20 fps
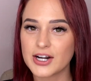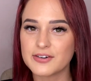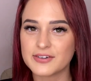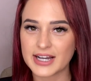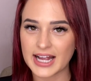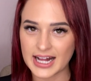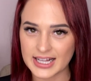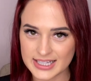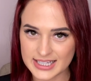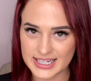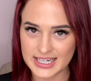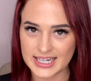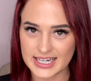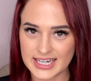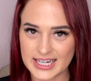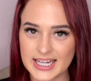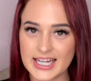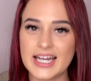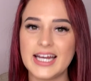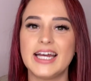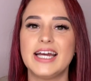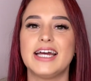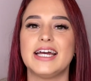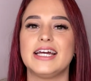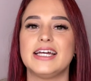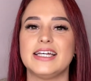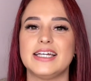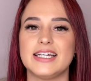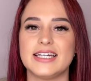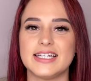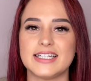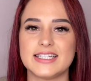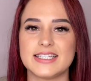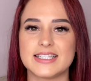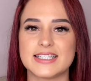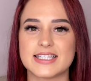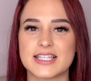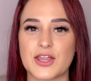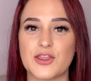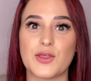reality
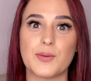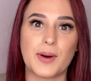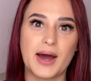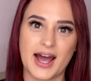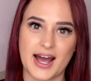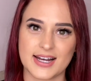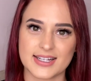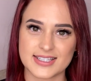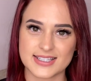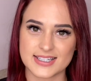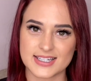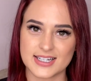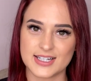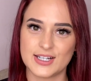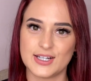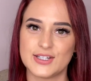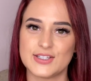is the past.